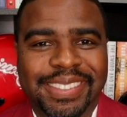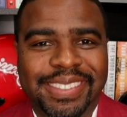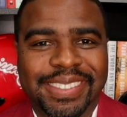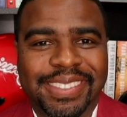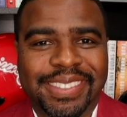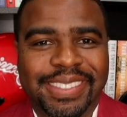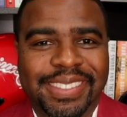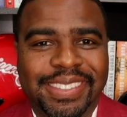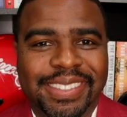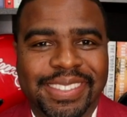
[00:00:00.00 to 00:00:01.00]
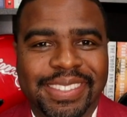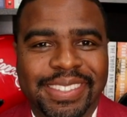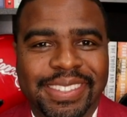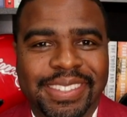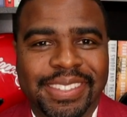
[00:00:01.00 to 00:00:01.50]

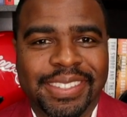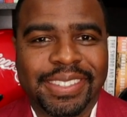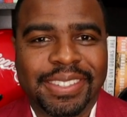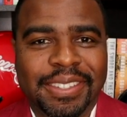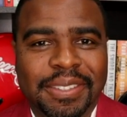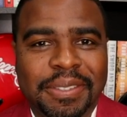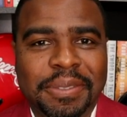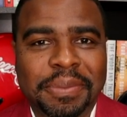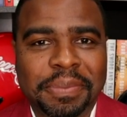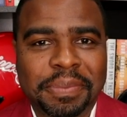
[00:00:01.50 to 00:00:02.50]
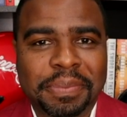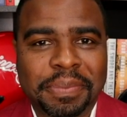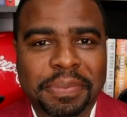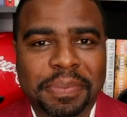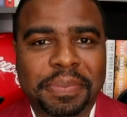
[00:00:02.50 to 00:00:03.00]

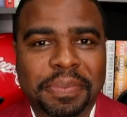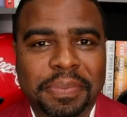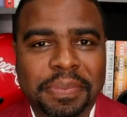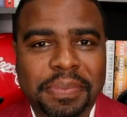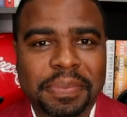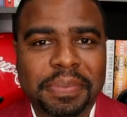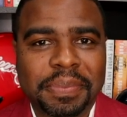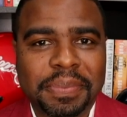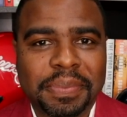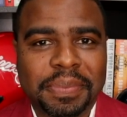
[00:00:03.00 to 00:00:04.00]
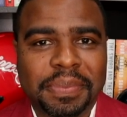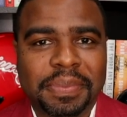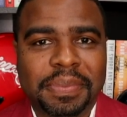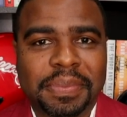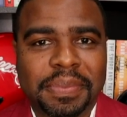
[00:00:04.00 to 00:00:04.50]

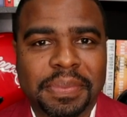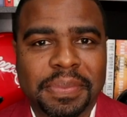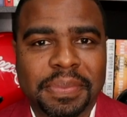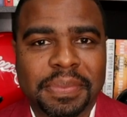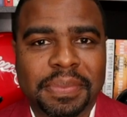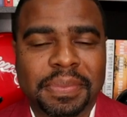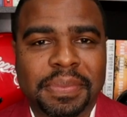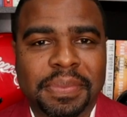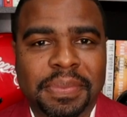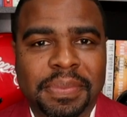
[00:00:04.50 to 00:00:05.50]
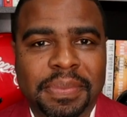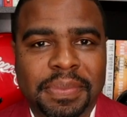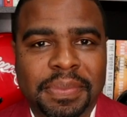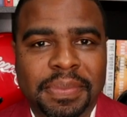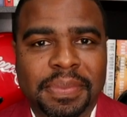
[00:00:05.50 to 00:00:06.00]

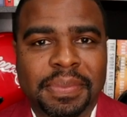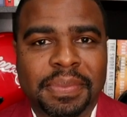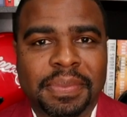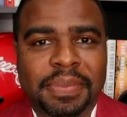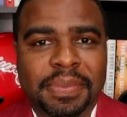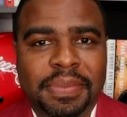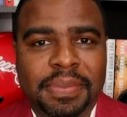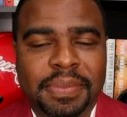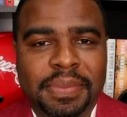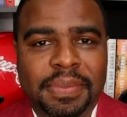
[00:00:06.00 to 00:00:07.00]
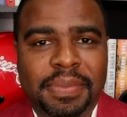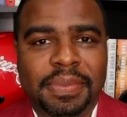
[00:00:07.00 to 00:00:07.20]
This person isn't speaking.